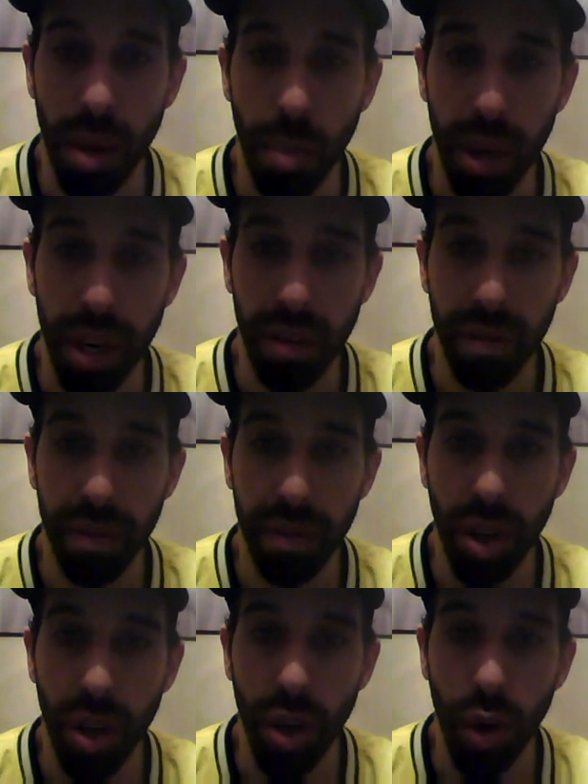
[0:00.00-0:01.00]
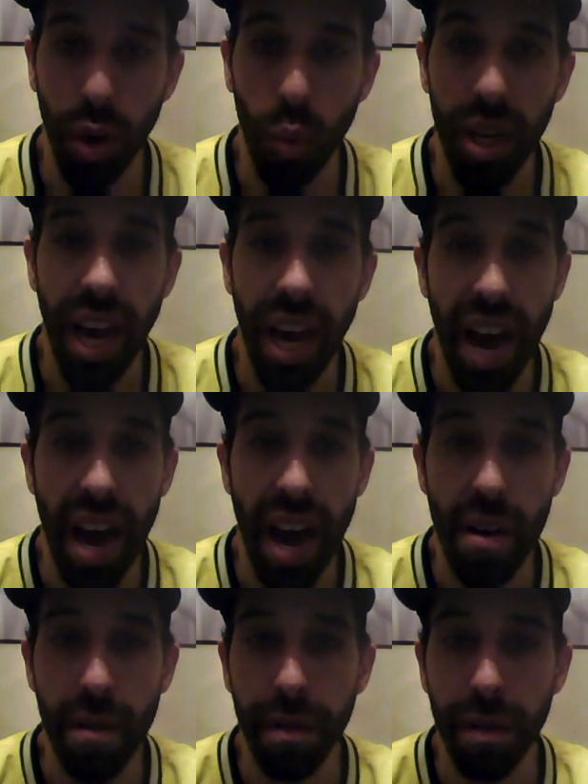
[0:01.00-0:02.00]
But if we
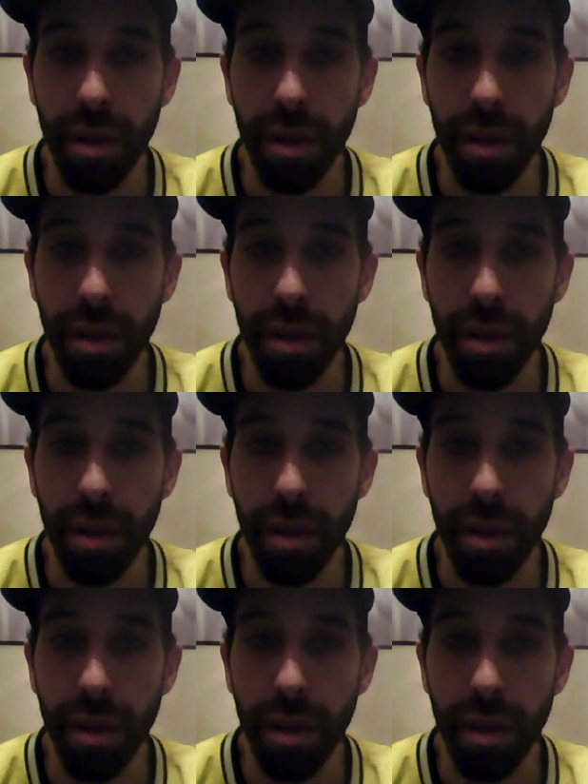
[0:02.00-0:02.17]
have,